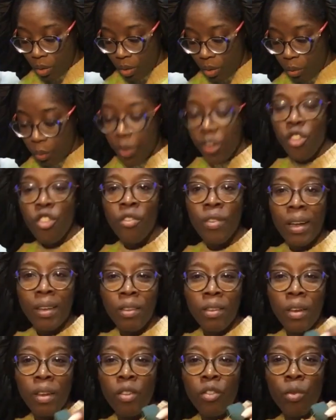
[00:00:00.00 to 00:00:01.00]
which
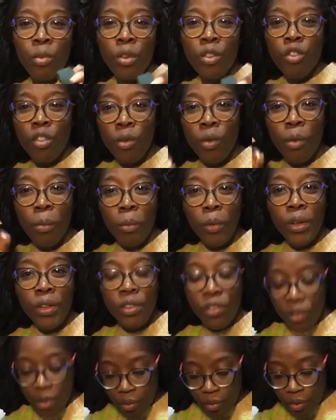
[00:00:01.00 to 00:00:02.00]
translates to a
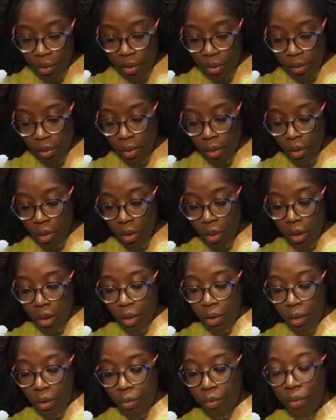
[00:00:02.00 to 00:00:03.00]
0.7
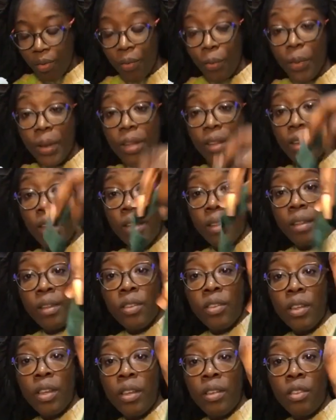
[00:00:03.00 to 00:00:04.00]
of width, and
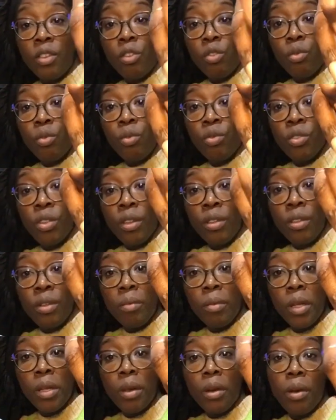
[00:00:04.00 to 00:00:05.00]
this is a 2
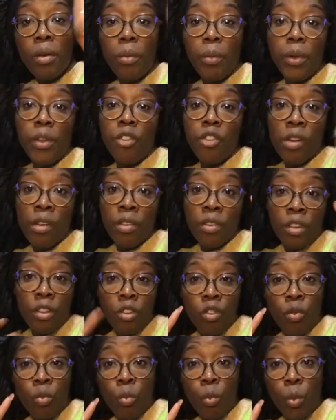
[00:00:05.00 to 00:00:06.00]
centimeter, which translates
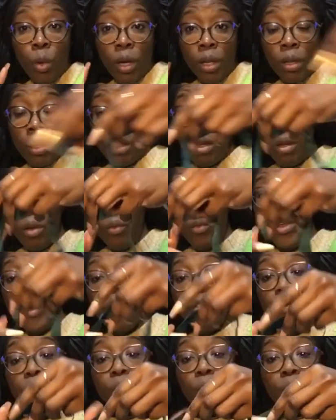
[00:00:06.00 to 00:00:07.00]
to 1 when you
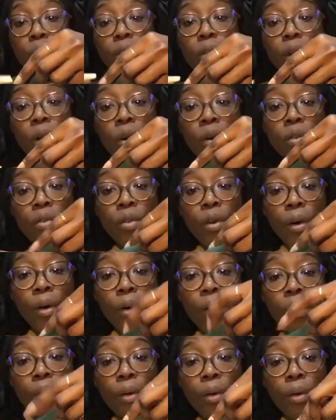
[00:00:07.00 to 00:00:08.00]
fold it over.
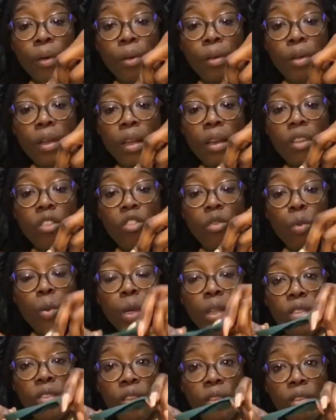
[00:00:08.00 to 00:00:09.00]
Then it's
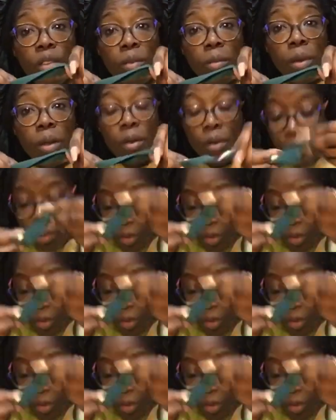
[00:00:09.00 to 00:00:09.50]
1 centimeter